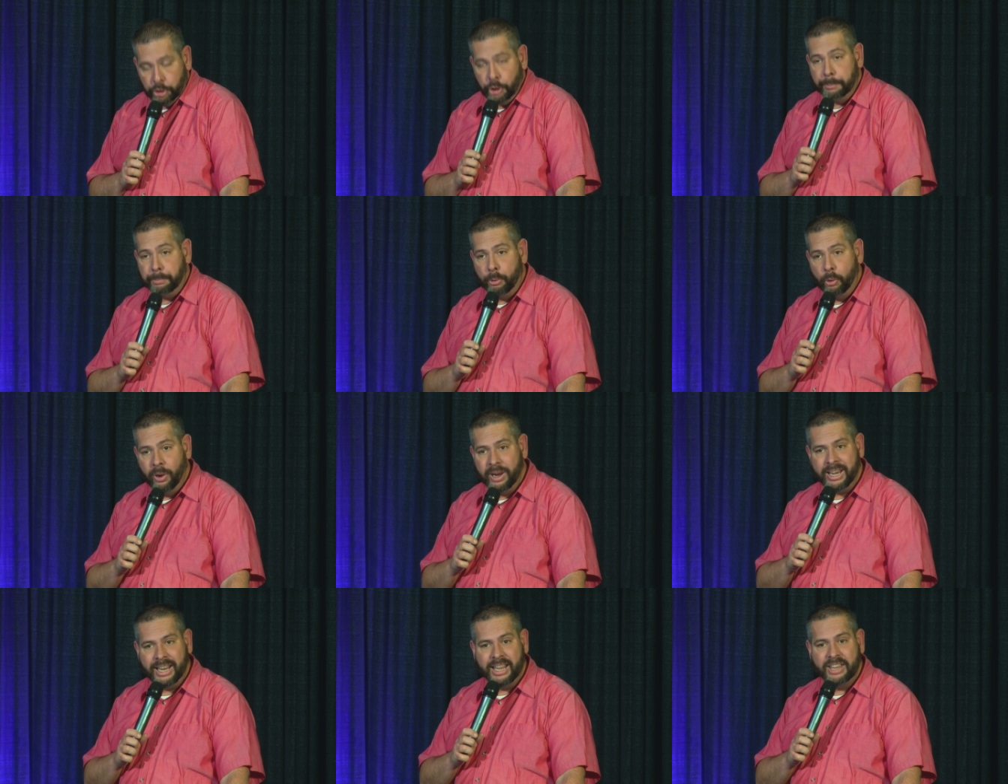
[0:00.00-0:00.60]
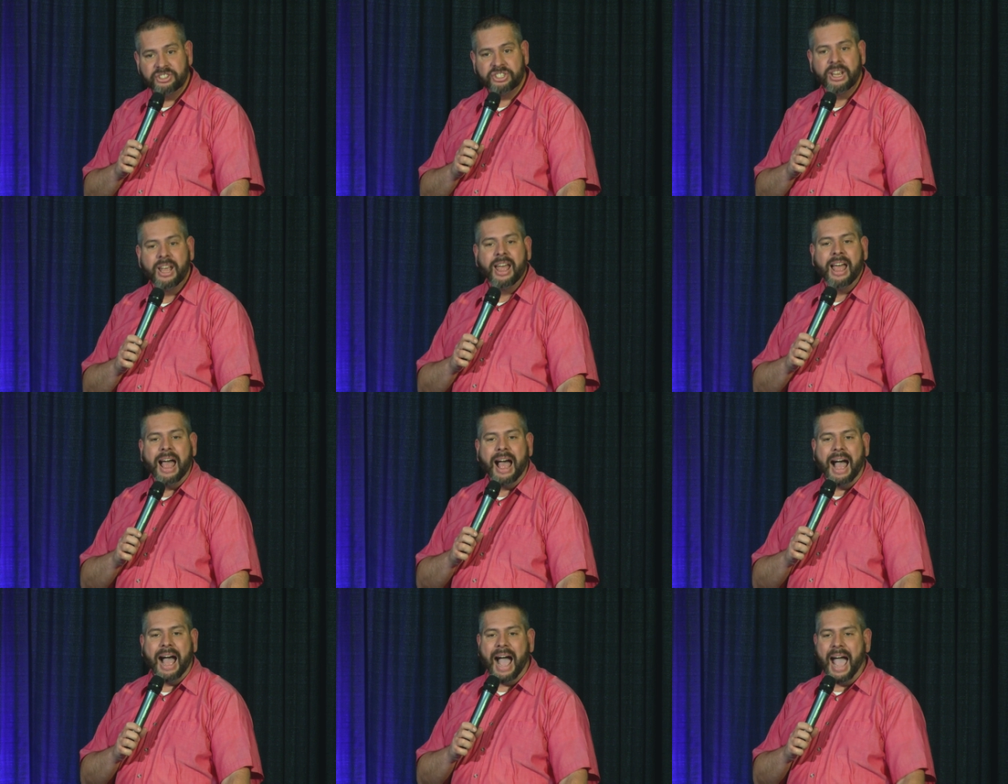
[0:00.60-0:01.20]
The point is,
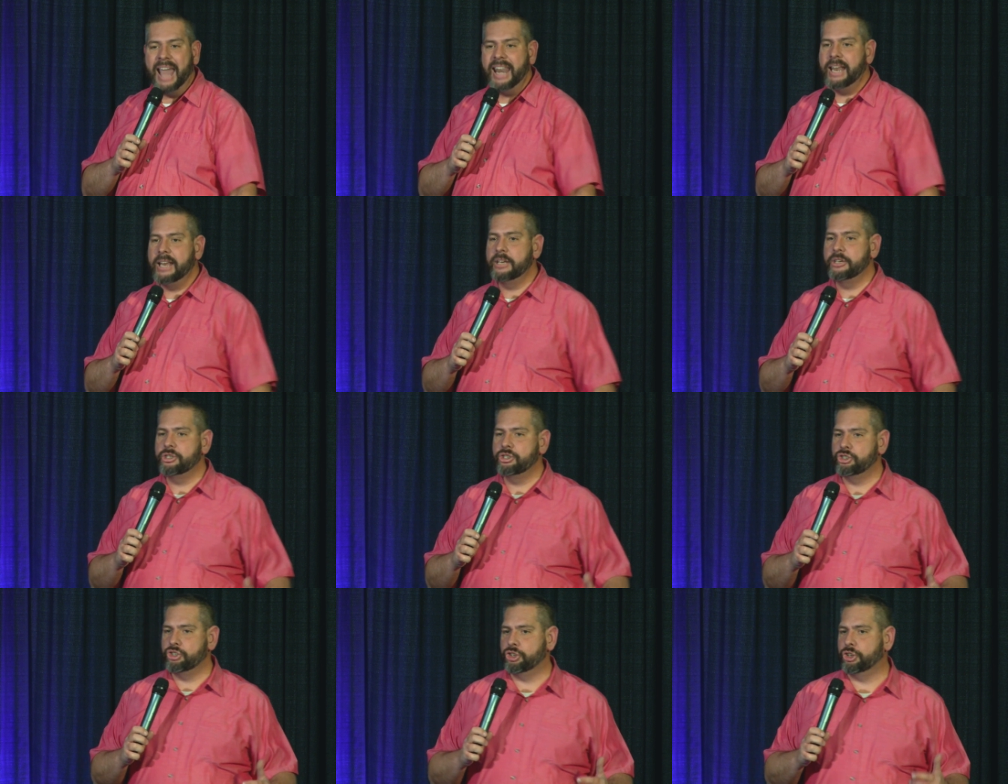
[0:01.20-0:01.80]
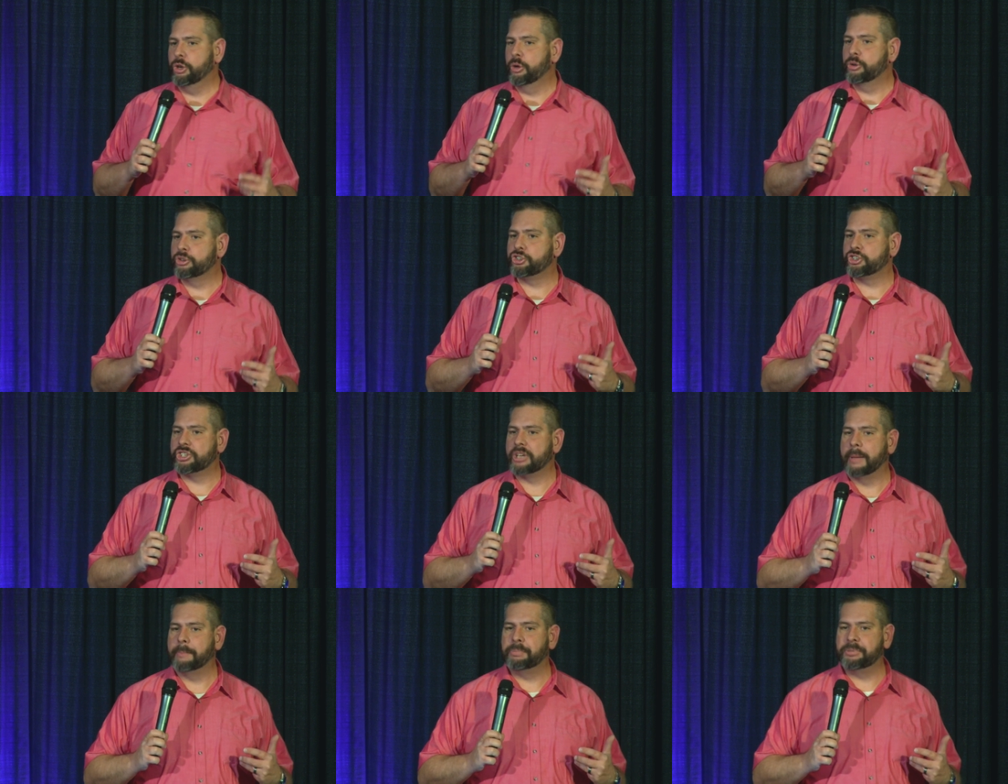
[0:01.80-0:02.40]
I didn't choose
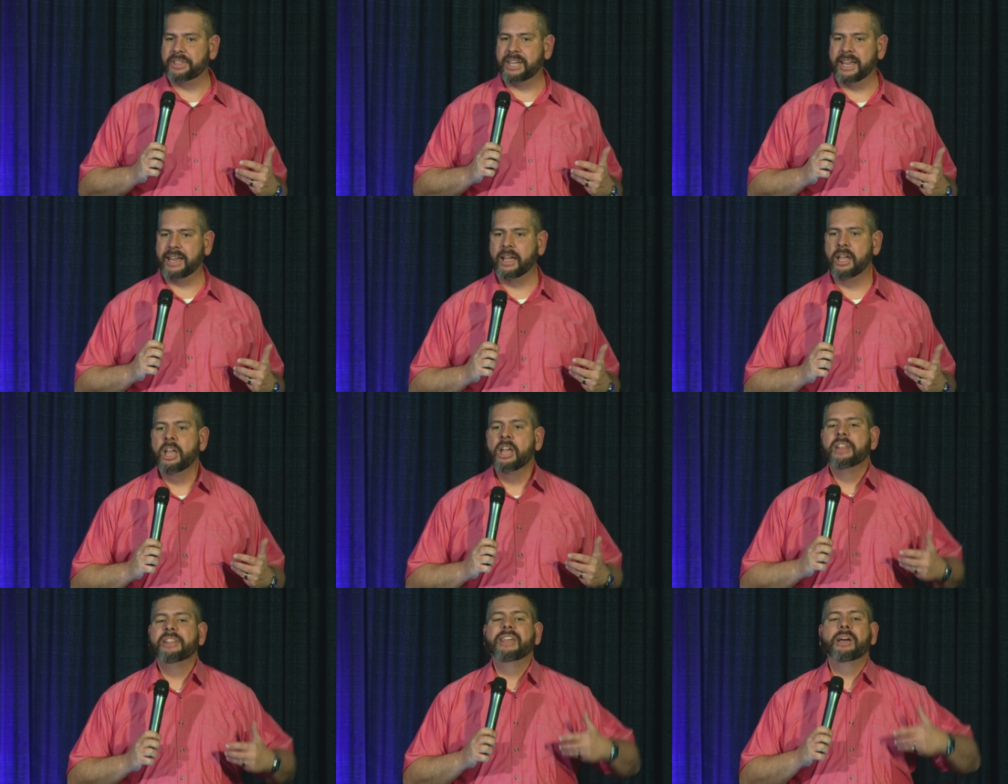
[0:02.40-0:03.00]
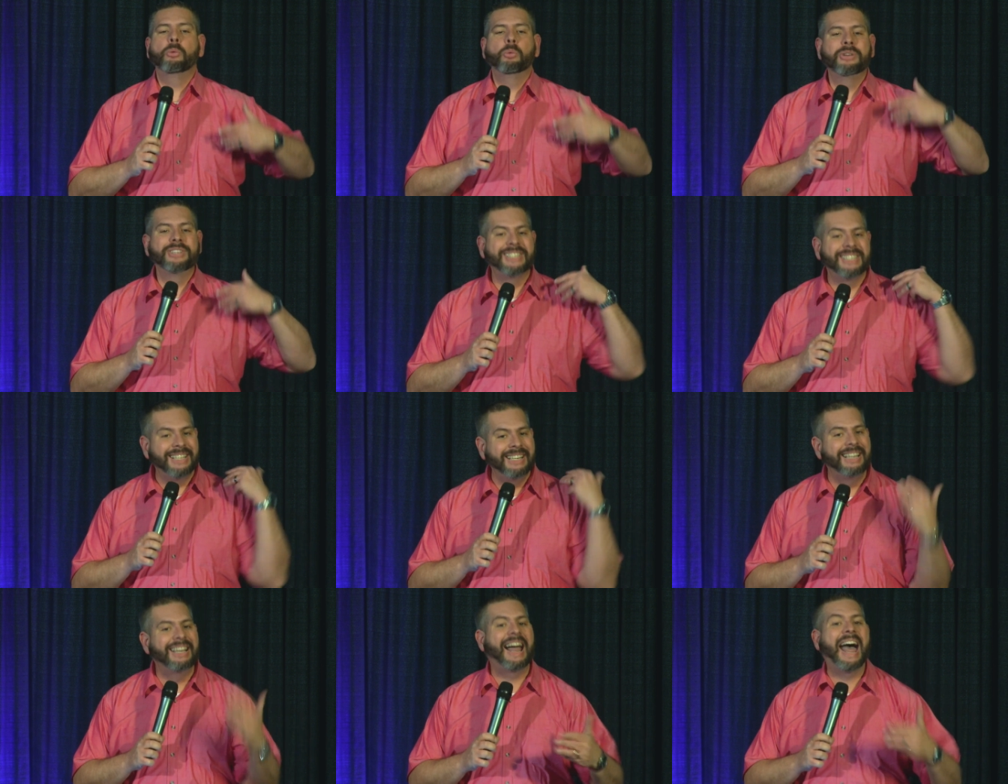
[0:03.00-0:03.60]
something that
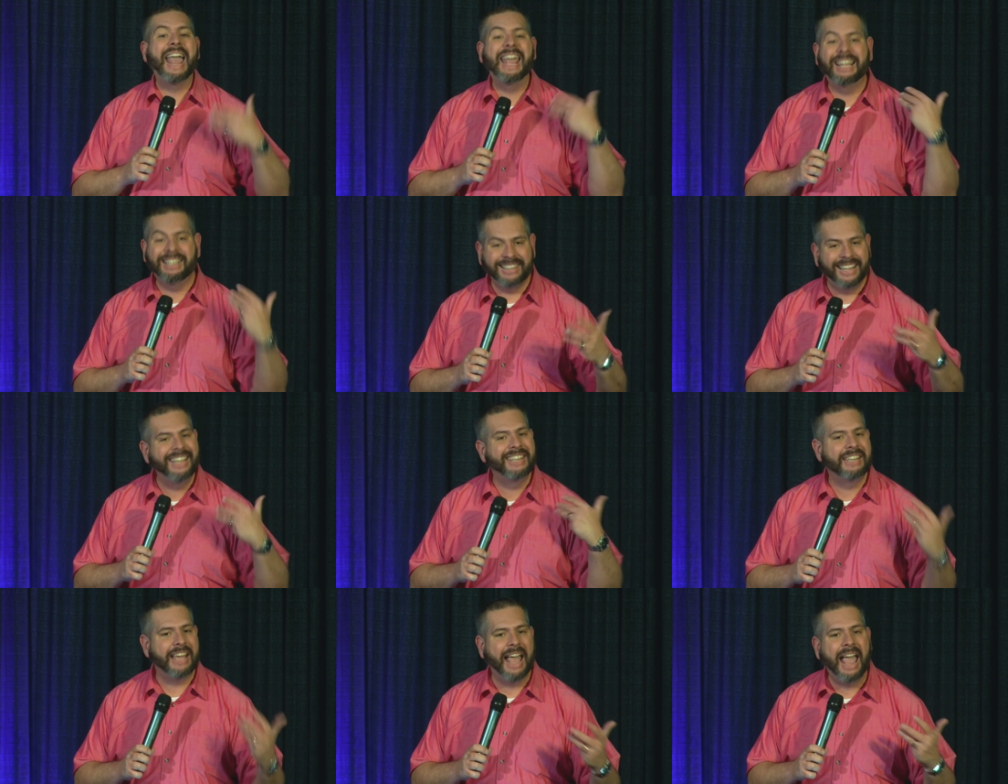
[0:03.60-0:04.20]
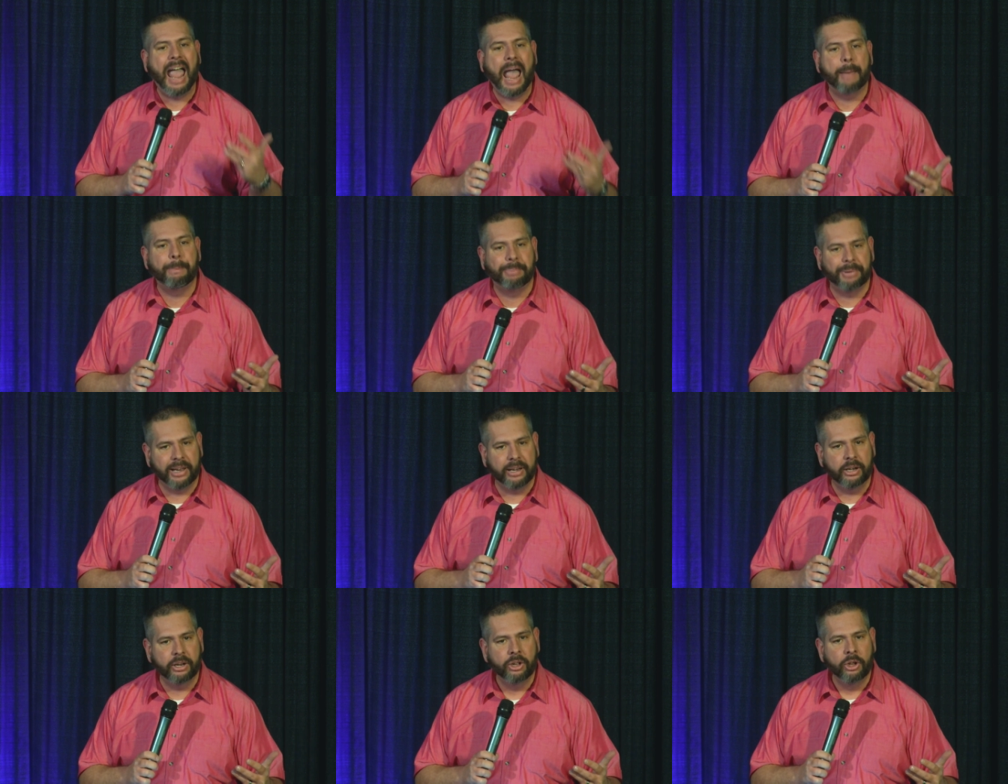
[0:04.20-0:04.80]
was likely to
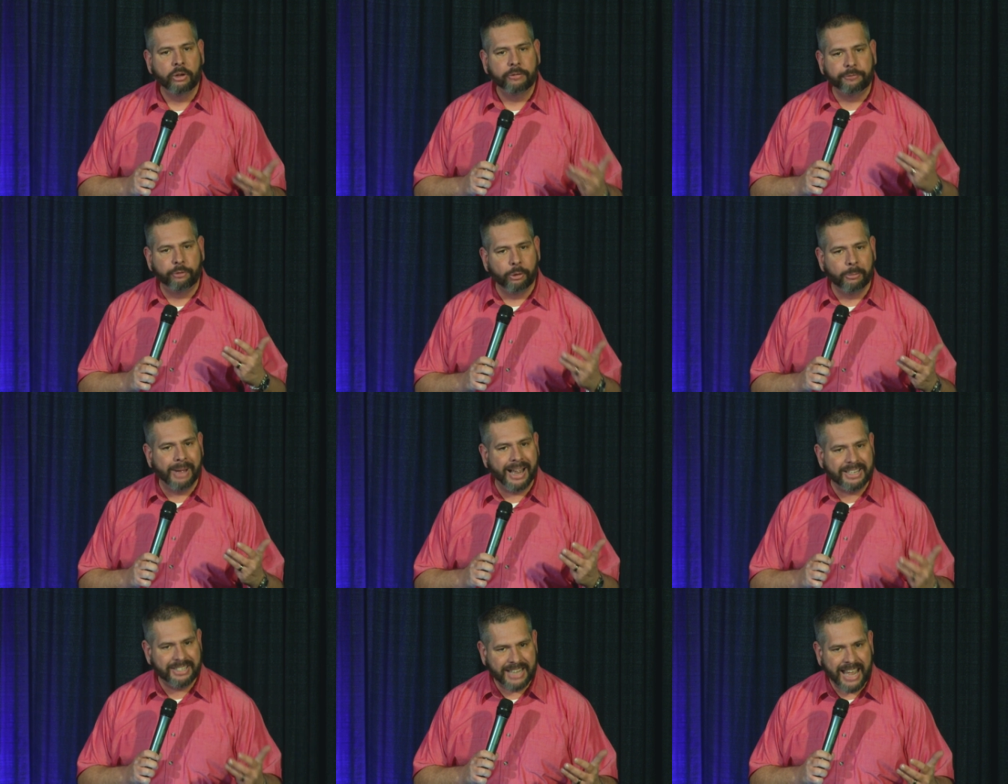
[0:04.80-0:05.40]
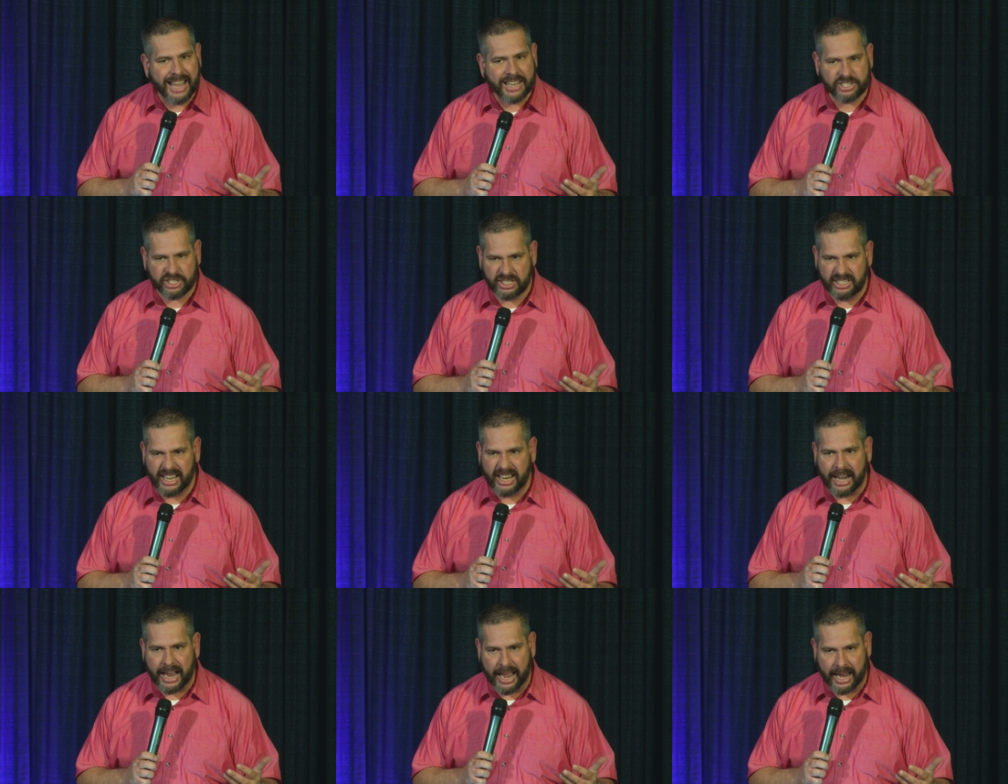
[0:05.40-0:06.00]
happen for my
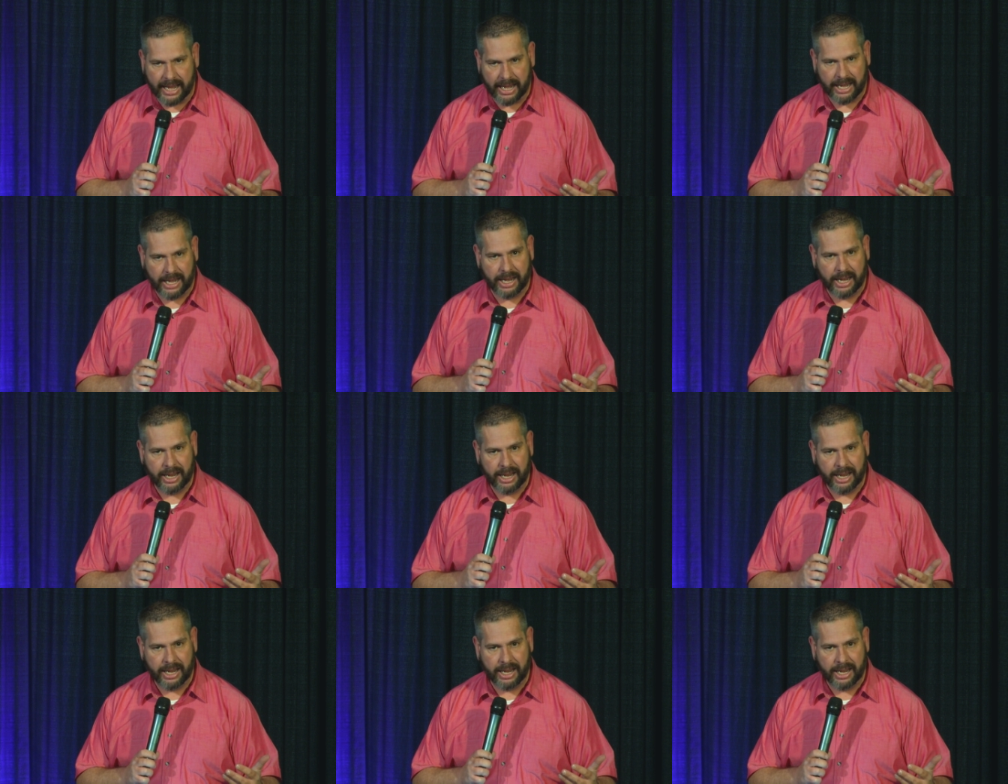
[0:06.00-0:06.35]
test, did I?